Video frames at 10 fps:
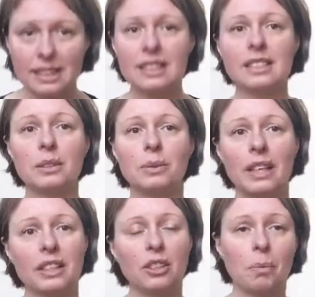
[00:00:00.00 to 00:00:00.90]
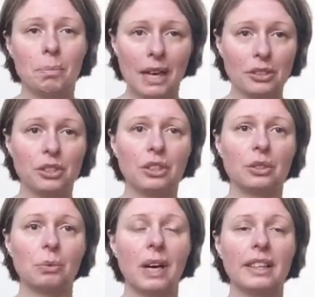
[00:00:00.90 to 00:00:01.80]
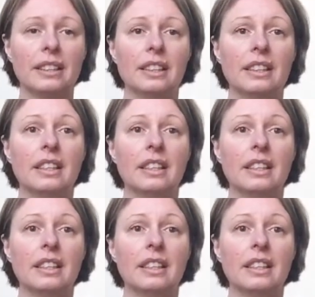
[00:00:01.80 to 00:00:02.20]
easy way, compassionate way,